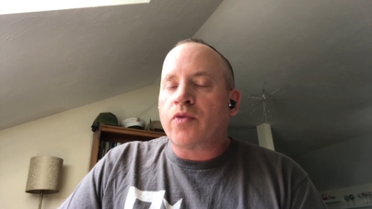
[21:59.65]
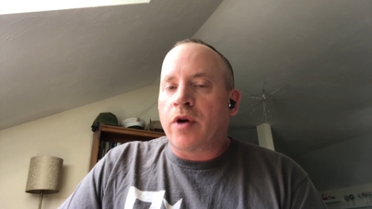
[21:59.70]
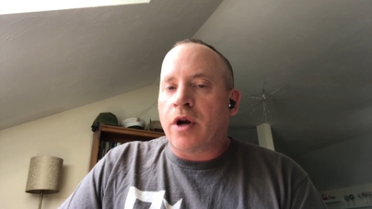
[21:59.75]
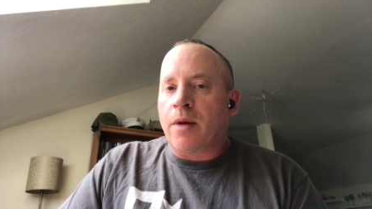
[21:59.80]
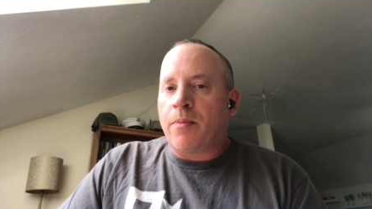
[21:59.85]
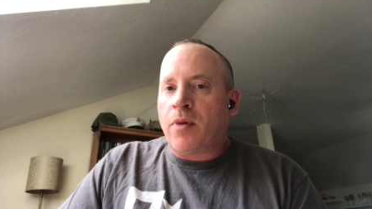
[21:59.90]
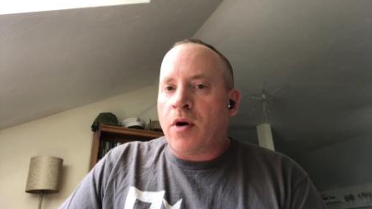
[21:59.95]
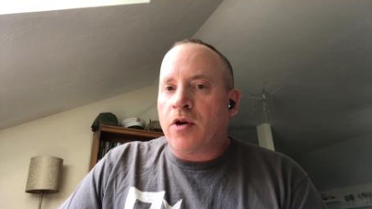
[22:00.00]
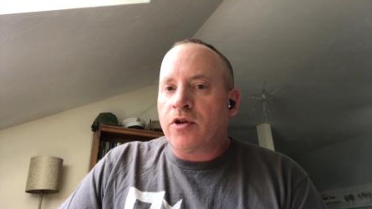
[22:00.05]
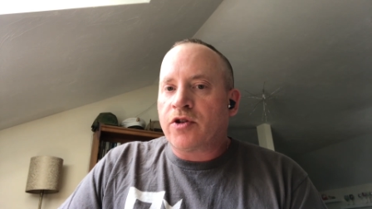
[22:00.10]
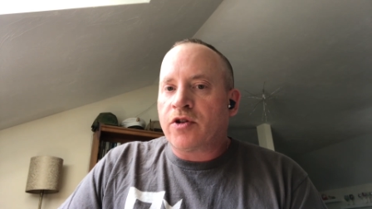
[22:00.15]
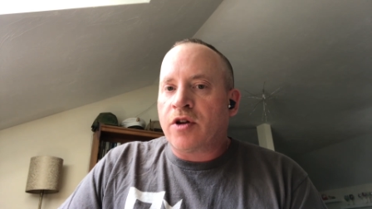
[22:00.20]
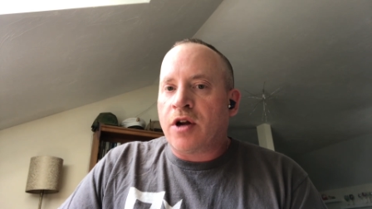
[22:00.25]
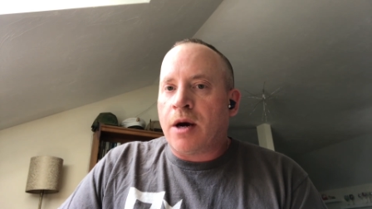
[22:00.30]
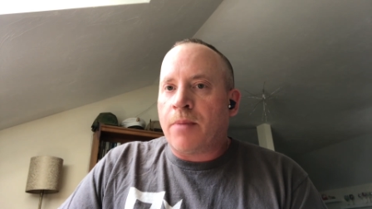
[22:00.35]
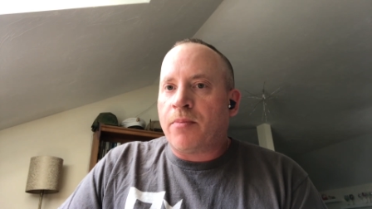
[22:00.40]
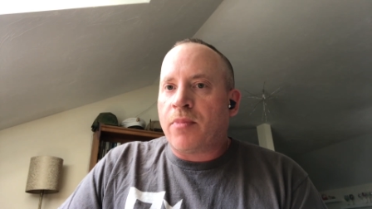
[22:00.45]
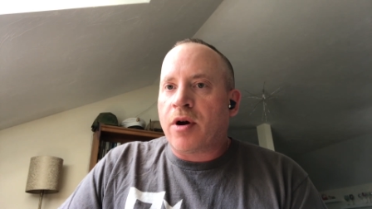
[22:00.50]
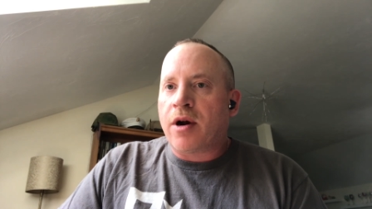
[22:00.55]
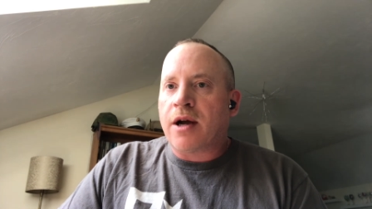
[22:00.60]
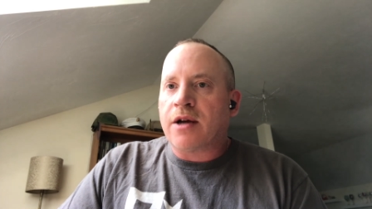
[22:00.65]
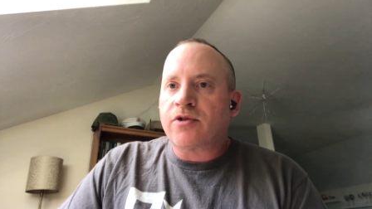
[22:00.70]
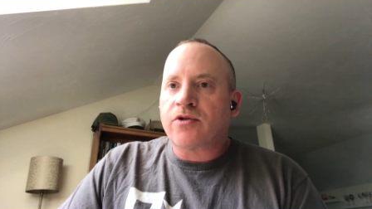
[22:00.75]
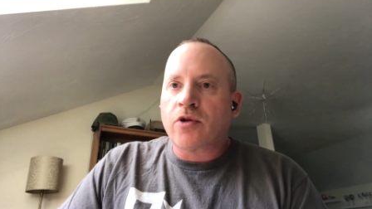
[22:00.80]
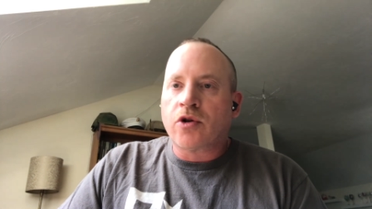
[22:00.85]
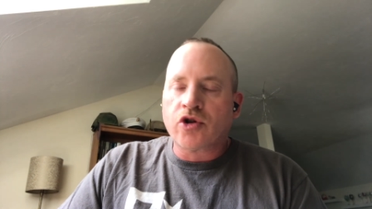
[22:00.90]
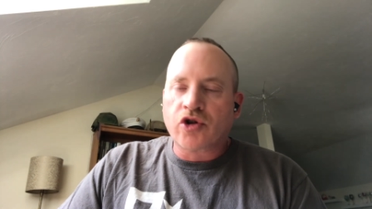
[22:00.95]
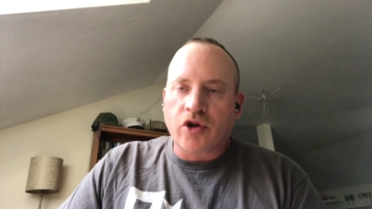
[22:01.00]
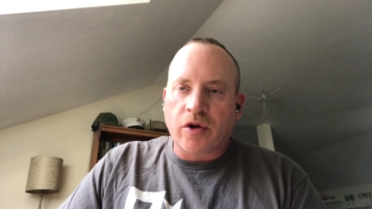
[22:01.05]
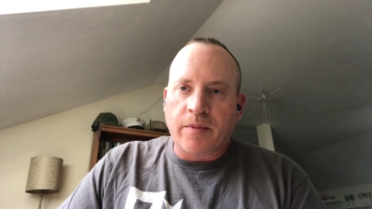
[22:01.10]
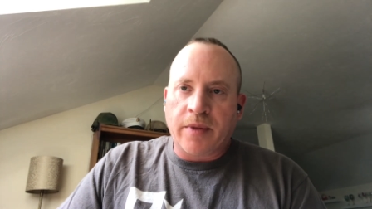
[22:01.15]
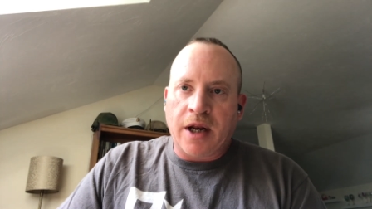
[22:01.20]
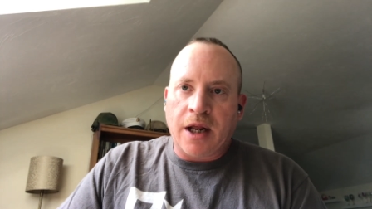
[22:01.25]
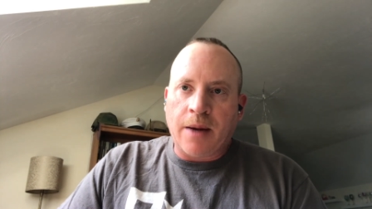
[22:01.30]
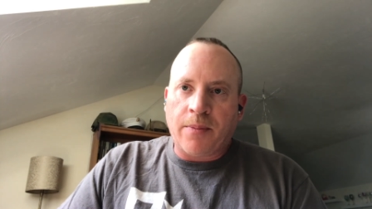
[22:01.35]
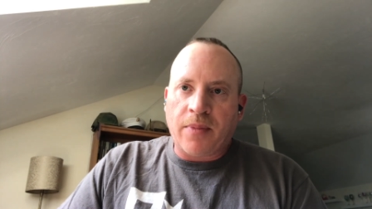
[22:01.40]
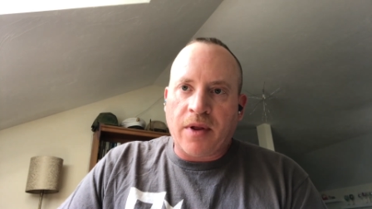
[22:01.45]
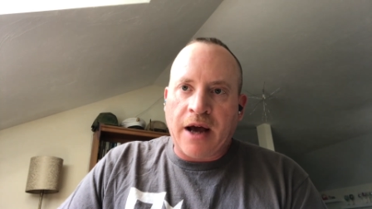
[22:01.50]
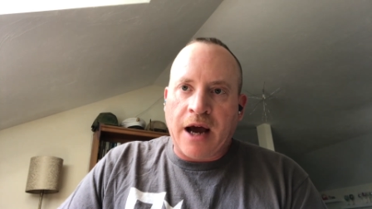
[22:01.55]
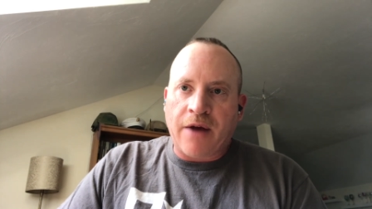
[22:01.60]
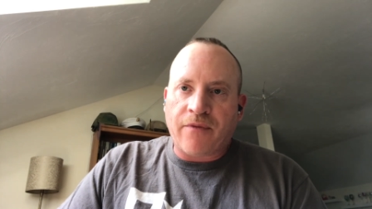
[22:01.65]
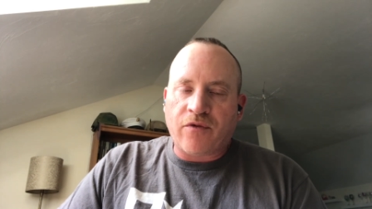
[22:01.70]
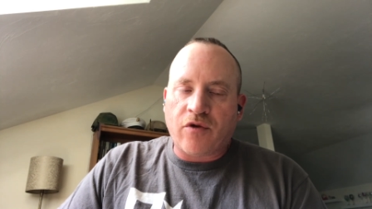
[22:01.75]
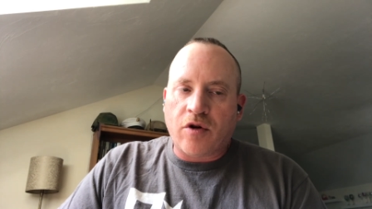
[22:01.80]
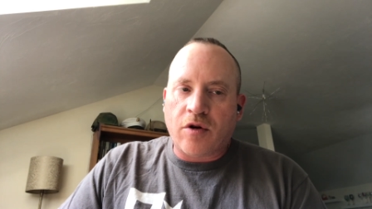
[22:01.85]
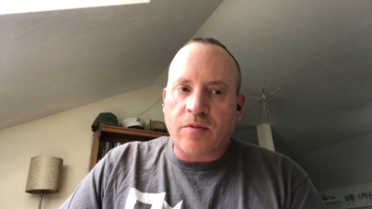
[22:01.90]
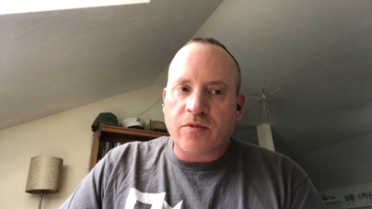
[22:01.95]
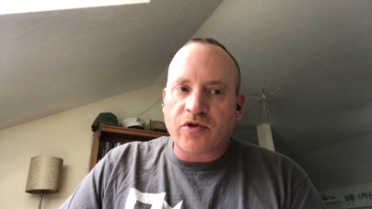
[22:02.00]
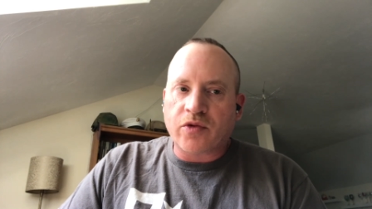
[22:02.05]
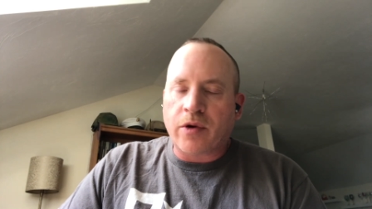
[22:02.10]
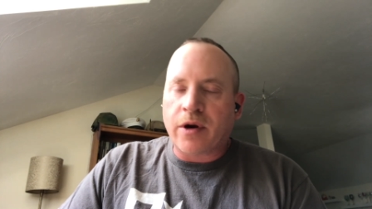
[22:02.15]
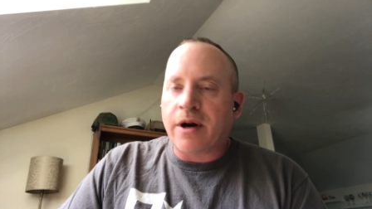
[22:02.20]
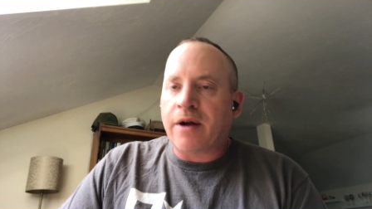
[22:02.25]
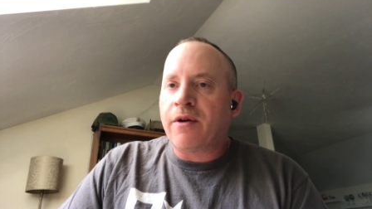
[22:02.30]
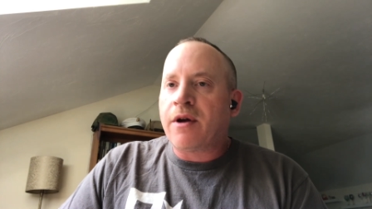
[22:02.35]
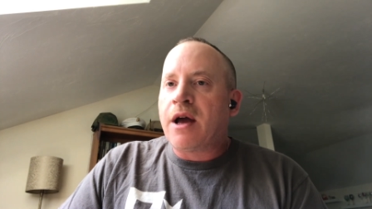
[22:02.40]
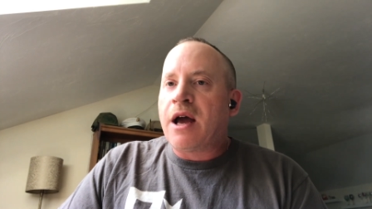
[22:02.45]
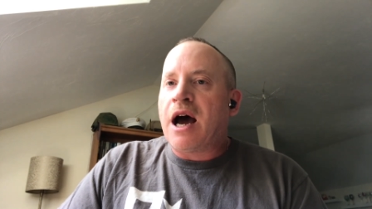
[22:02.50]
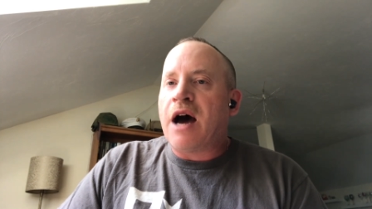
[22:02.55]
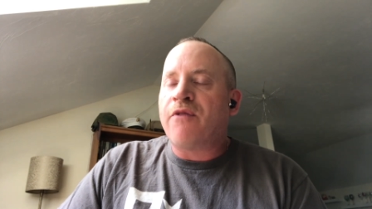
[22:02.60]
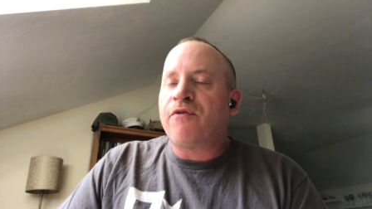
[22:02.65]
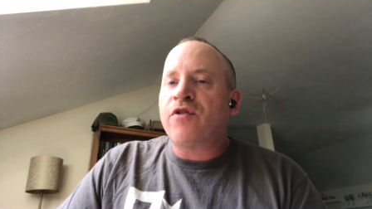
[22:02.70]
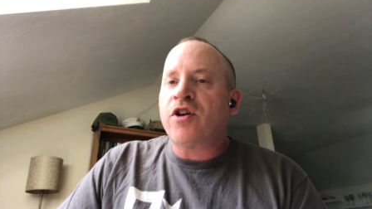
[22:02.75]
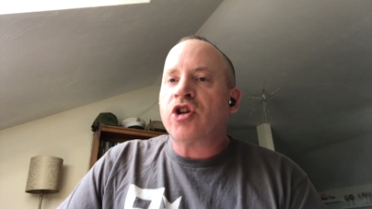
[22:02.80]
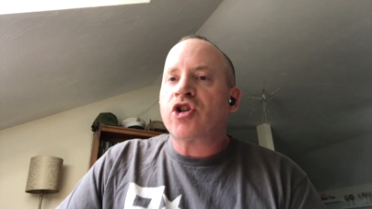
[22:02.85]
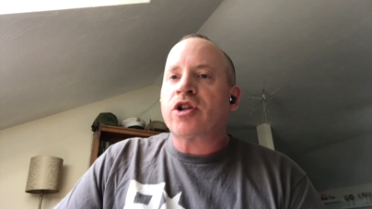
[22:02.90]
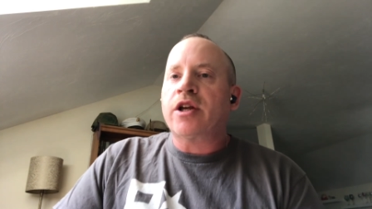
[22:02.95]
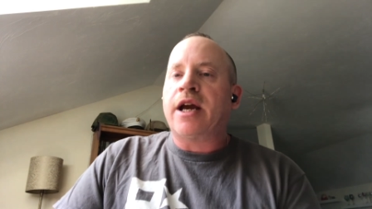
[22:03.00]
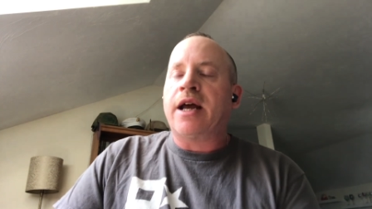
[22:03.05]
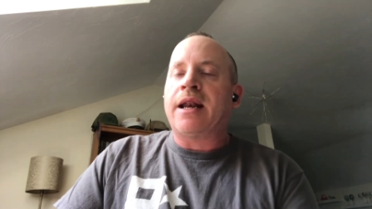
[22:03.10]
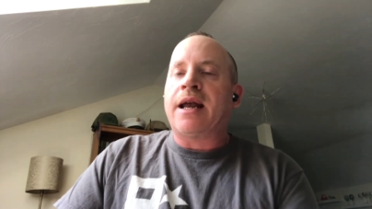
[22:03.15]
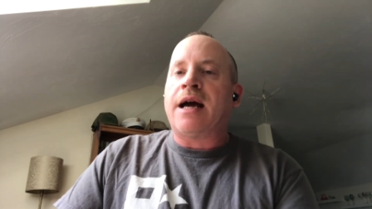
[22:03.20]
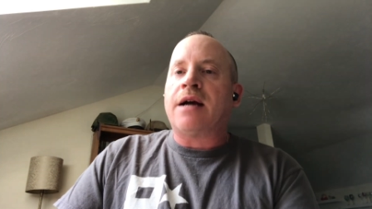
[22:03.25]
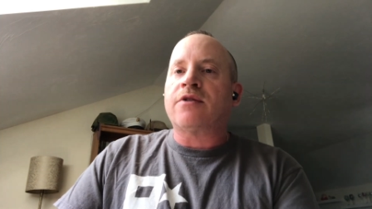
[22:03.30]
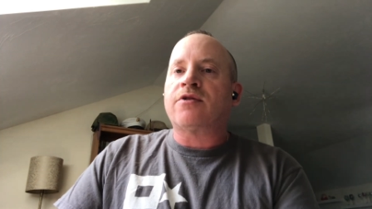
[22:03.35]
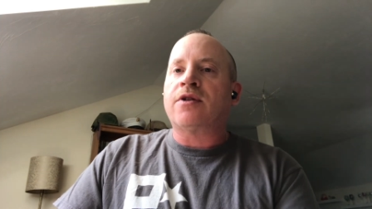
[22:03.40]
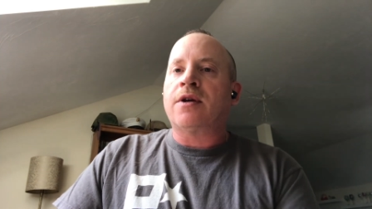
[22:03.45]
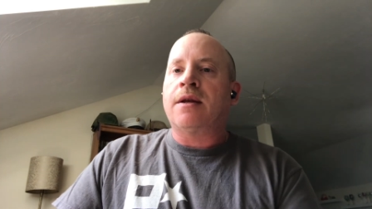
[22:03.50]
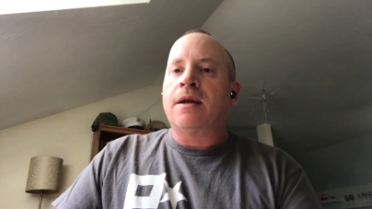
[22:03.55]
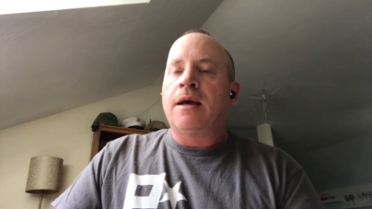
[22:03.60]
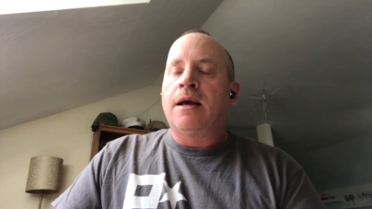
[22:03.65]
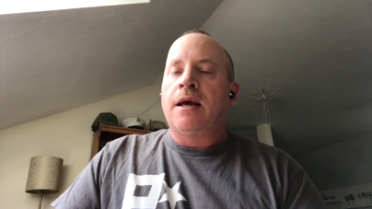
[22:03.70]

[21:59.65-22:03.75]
We're going to post it up on our social media platforms. We're going to officially announce it